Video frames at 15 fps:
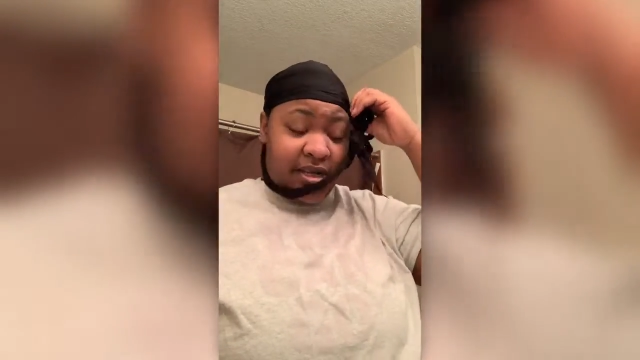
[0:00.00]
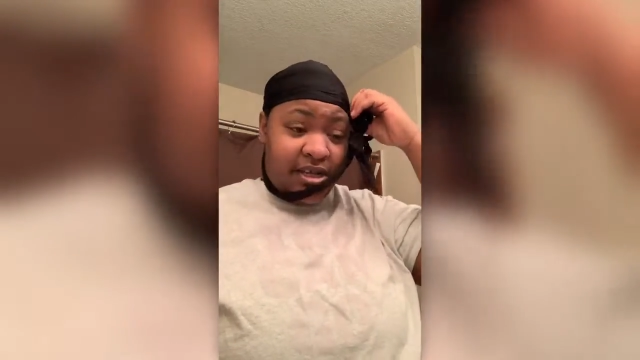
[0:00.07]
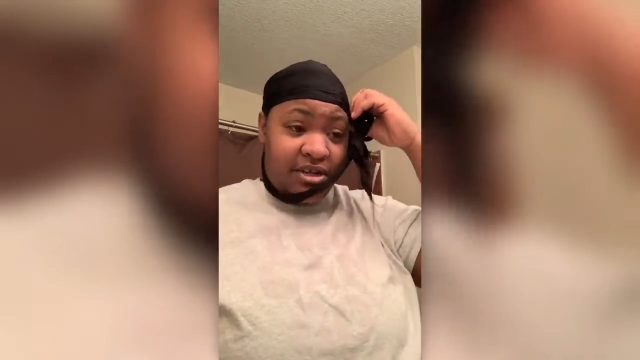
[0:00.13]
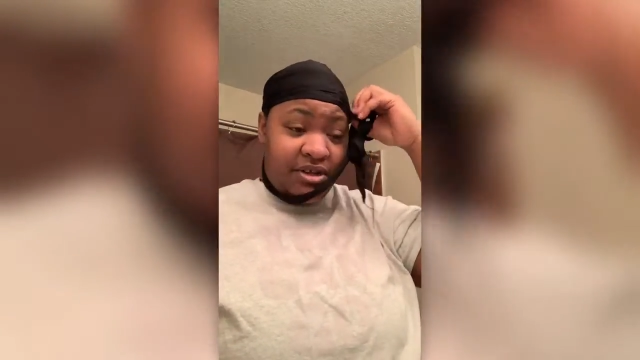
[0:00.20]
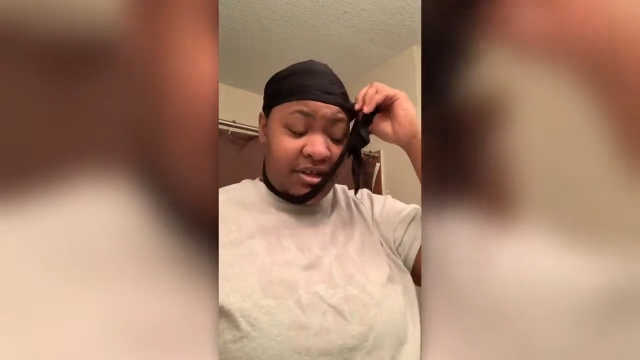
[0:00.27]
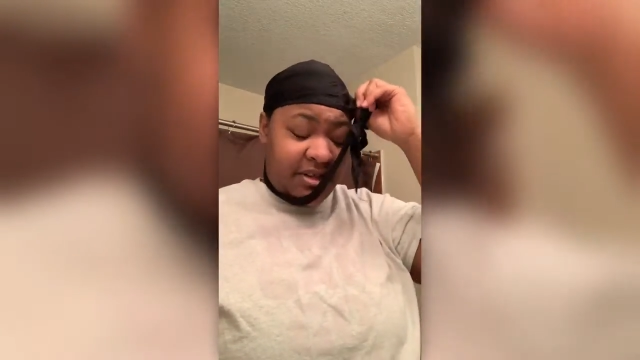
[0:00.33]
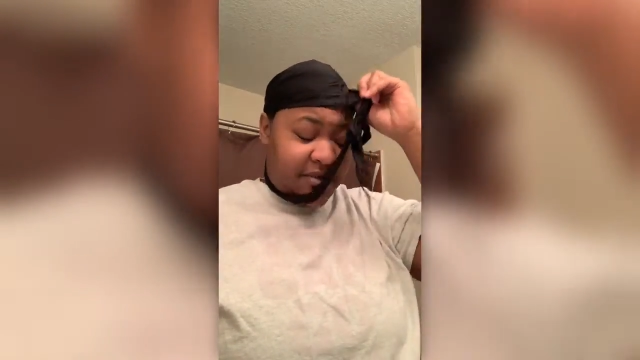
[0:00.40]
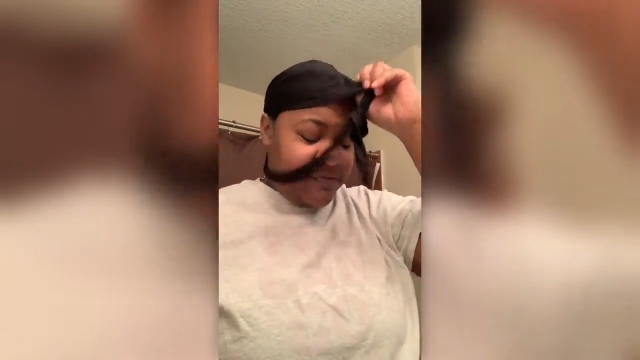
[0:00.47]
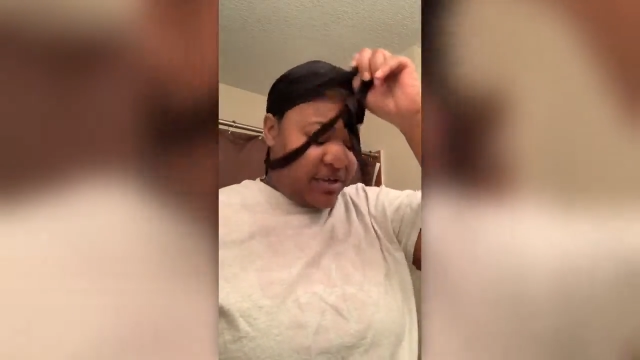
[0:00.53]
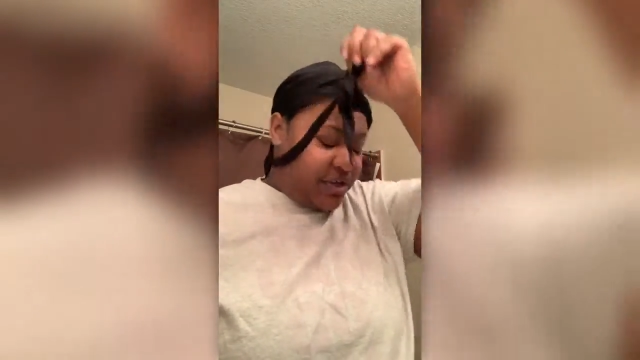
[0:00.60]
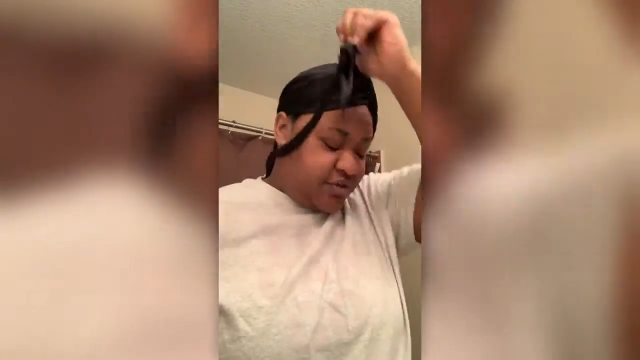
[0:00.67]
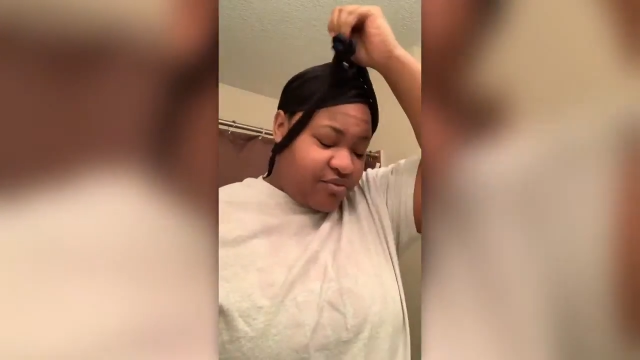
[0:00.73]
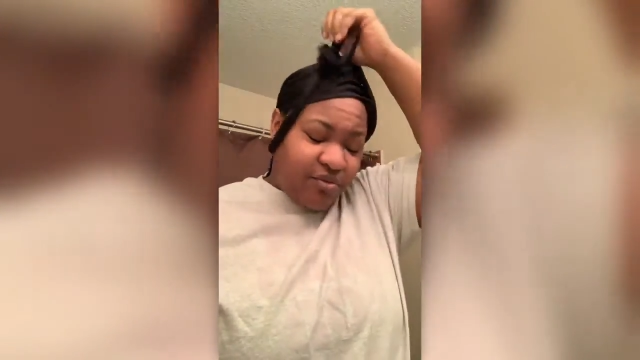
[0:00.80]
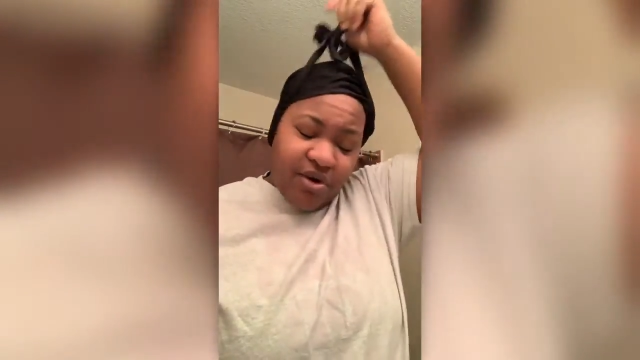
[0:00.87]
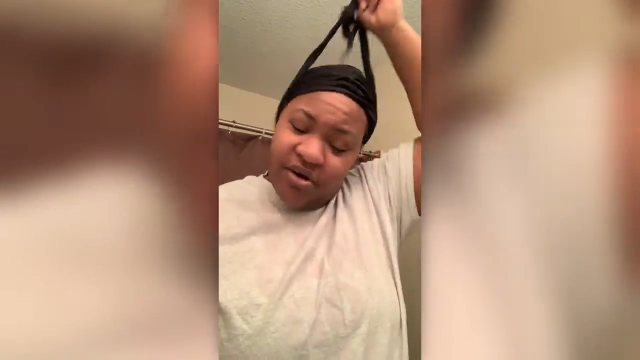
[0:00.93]
And you see
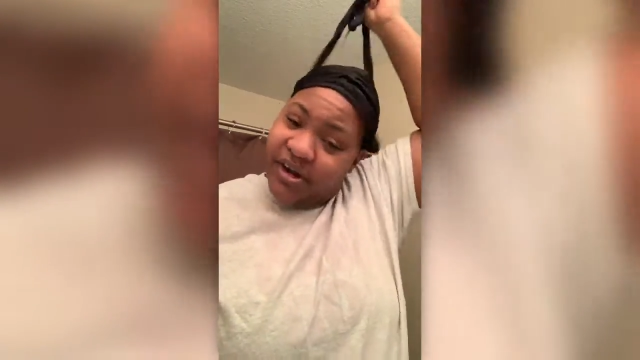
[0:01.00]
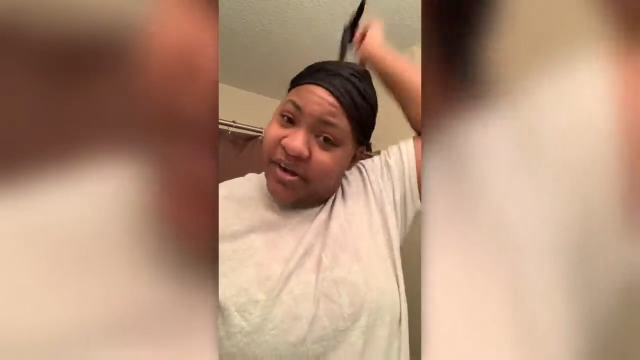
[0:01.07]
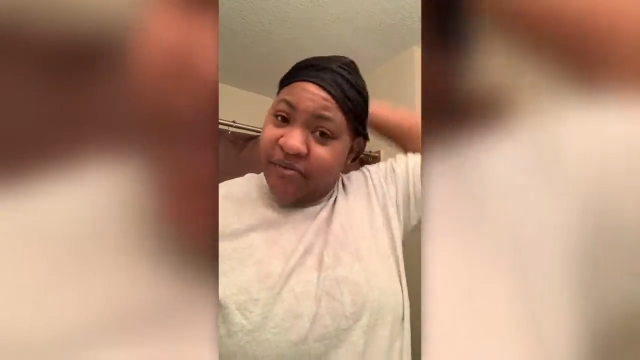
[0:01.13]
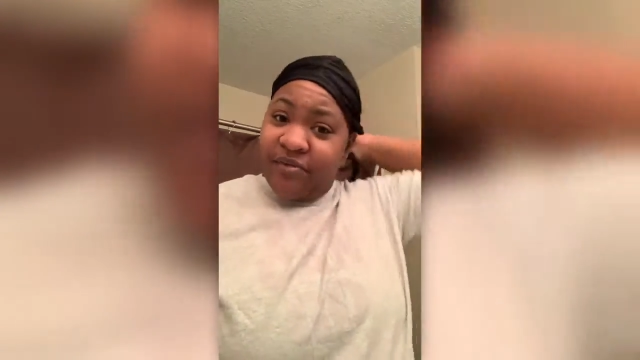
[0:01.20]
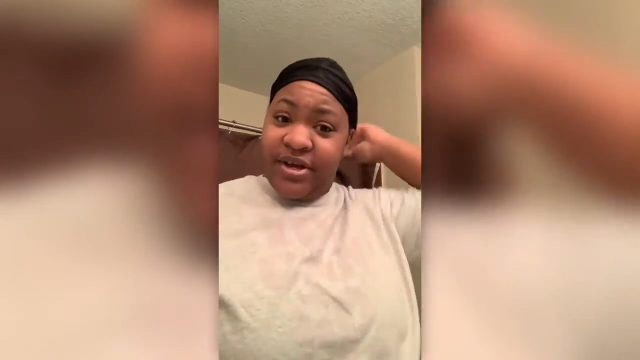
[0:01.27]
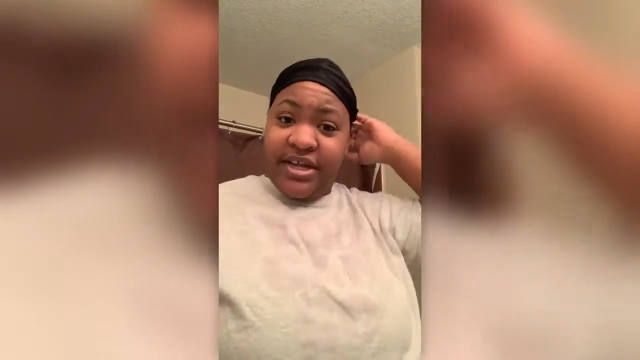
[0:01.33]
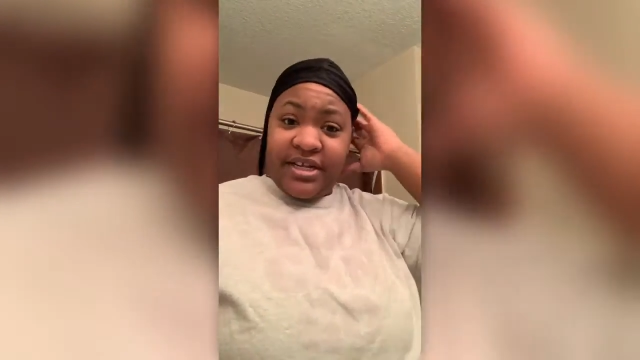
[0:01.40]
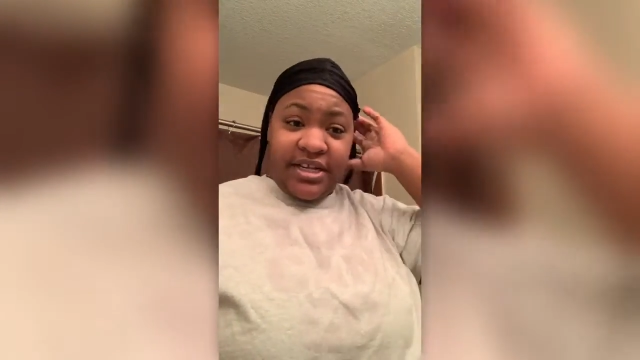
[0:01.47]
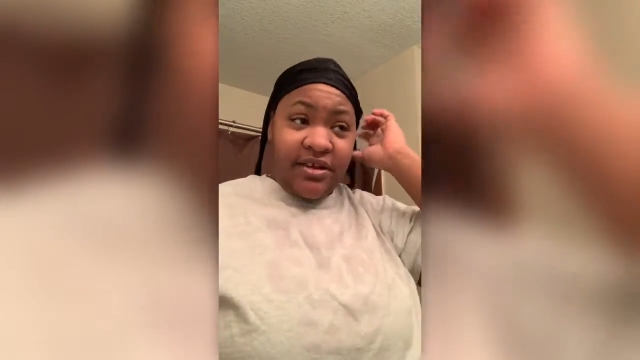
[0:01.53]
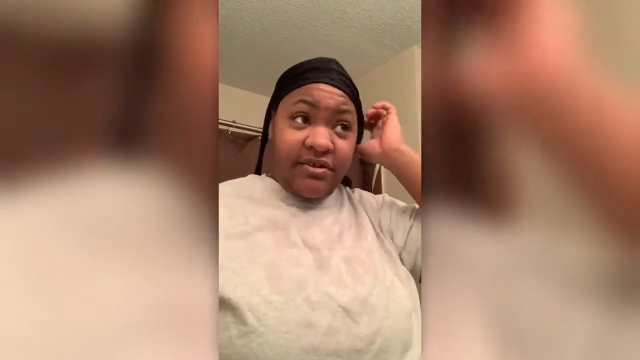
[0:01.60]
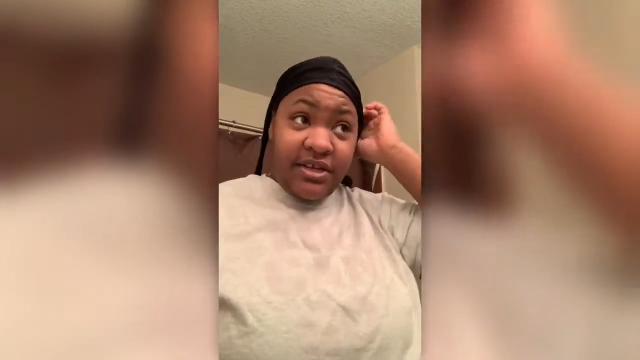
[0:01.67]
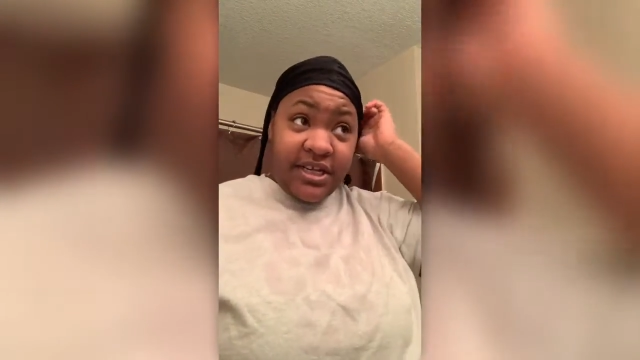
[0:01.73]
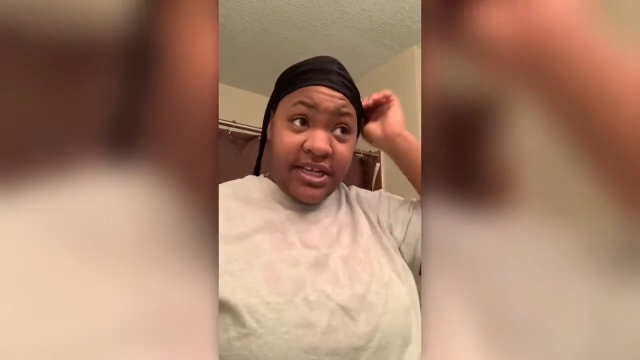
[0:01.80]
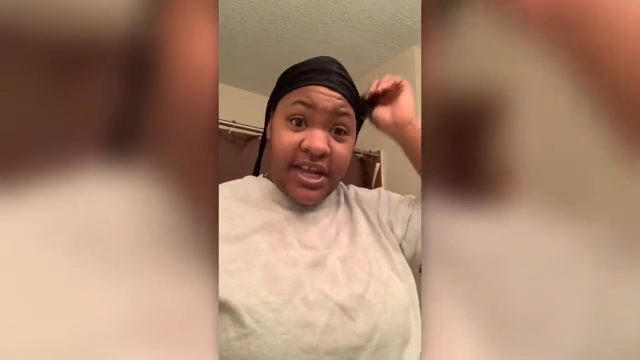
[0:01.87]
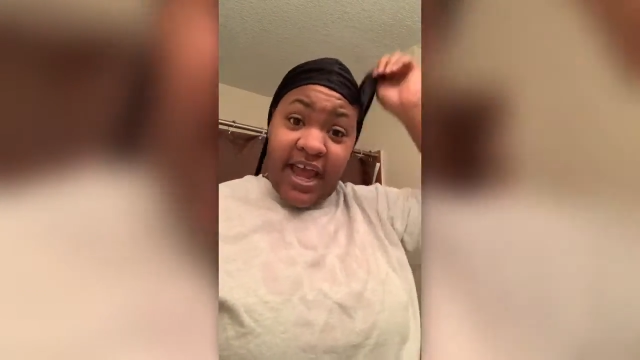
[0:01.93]
what you're working with.
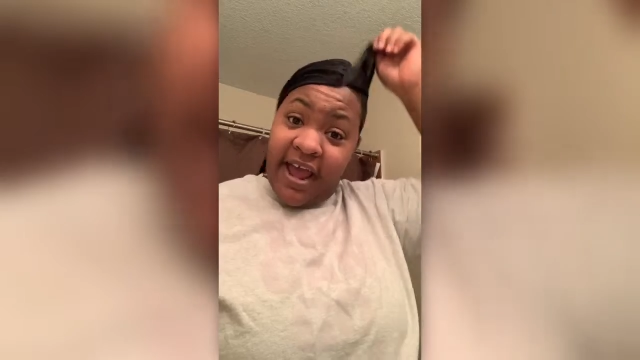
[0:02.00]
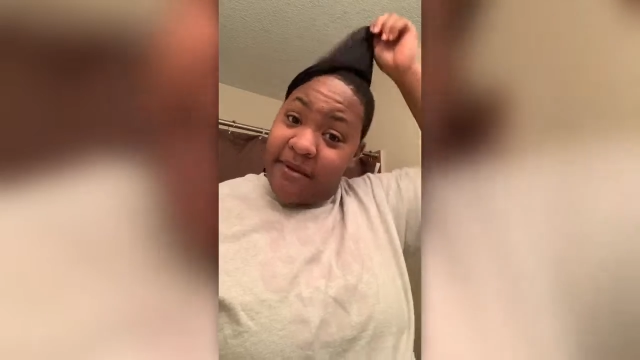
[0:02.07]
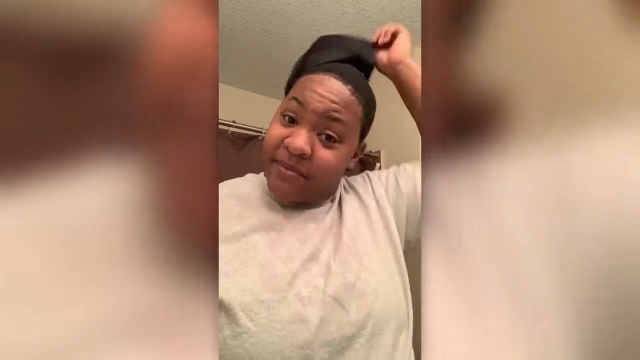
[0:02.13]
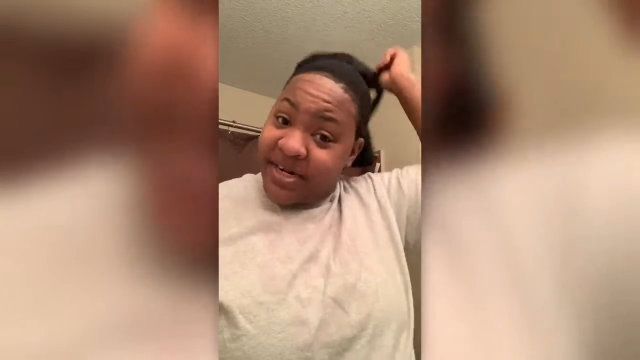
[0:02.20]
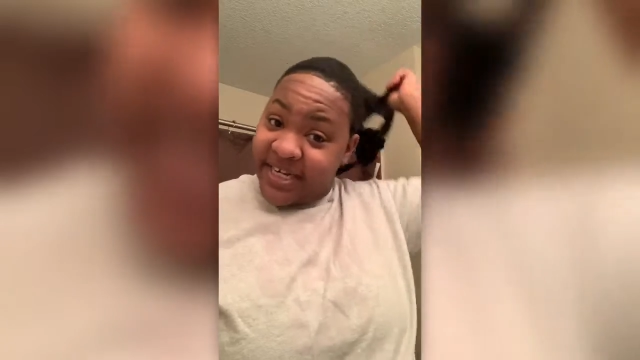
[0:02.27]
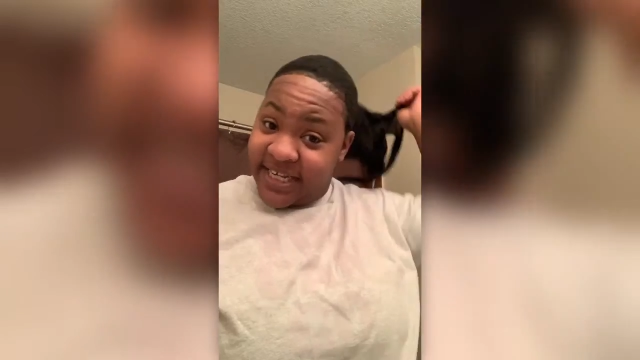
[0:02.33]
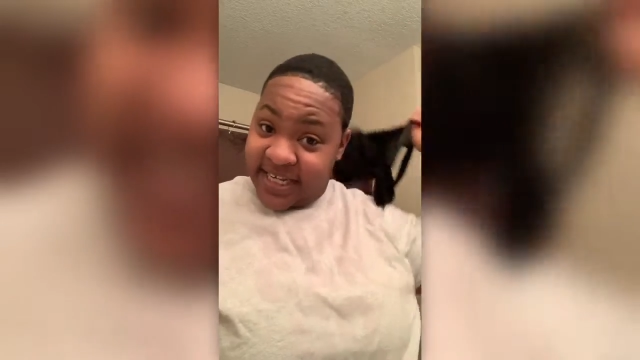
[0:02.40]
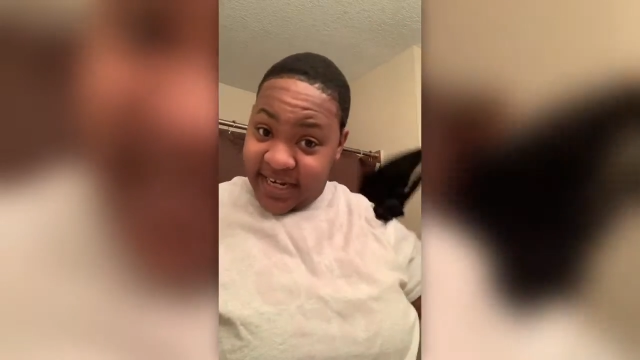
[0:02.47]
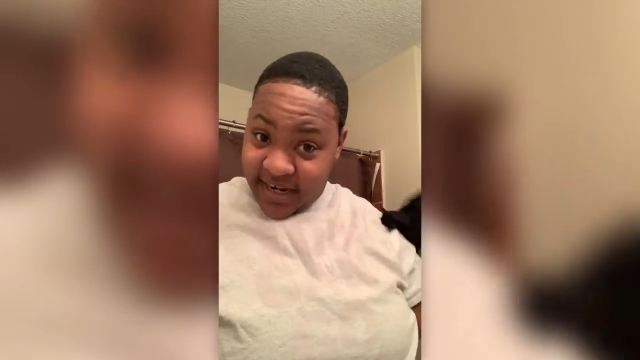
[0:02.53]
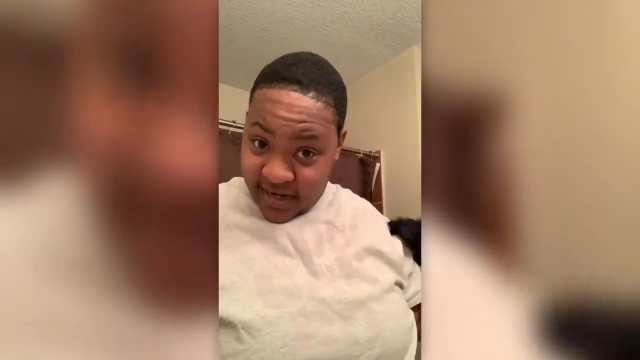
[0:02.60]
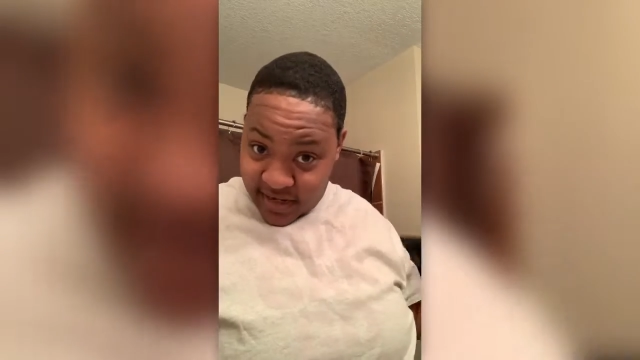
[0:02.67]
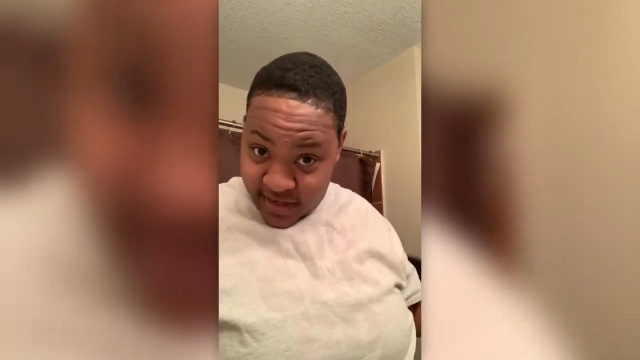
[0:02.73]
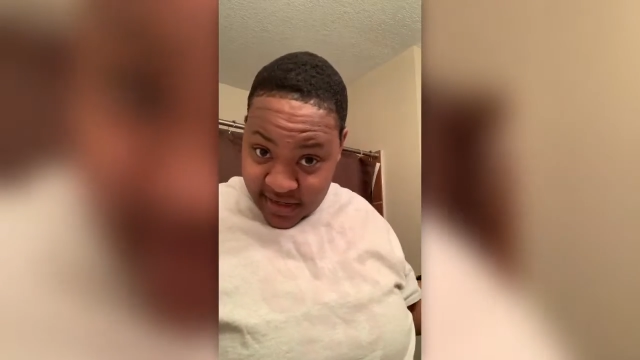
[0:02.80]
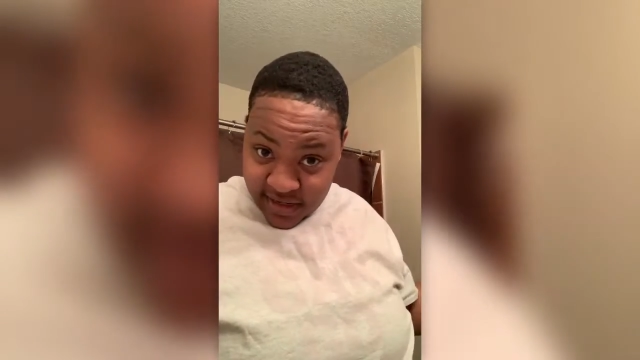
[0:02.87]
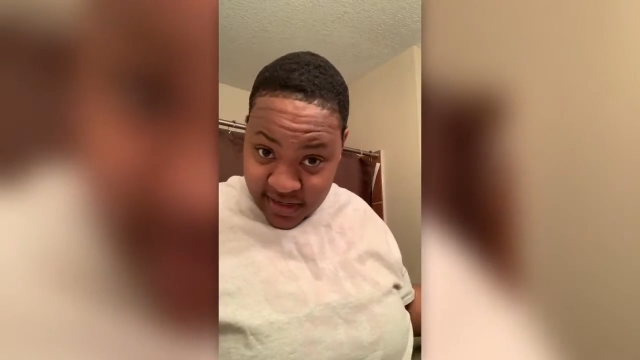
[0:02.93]
So today I'm going to see.